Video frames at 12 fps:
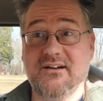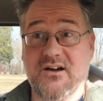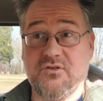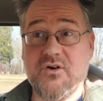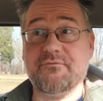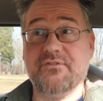
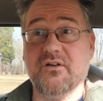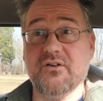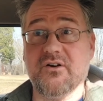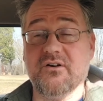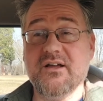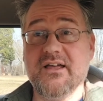a crop
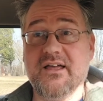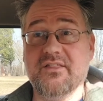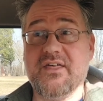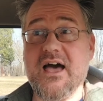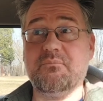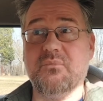failure
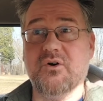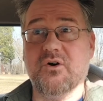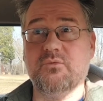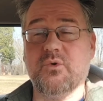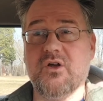in that mode